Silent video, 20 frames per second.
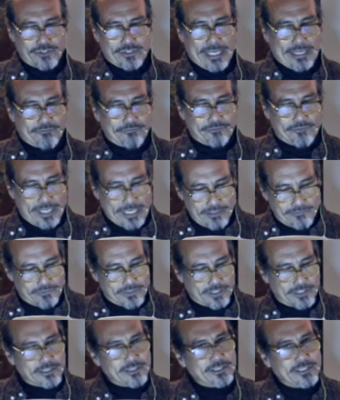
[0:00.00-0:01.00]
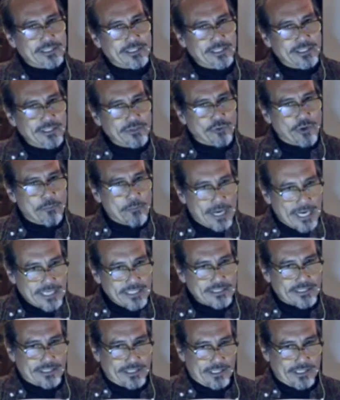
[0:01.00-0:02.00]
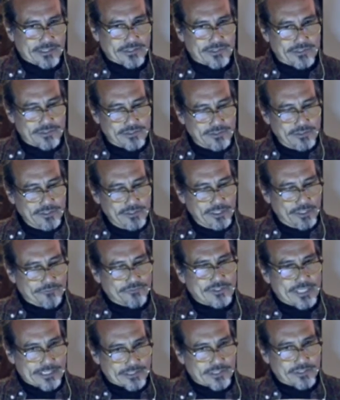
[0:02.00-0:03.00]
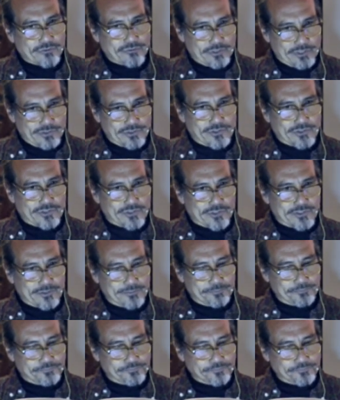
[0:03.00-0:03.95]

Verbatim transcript: to that flavour, reminding us of desert roots.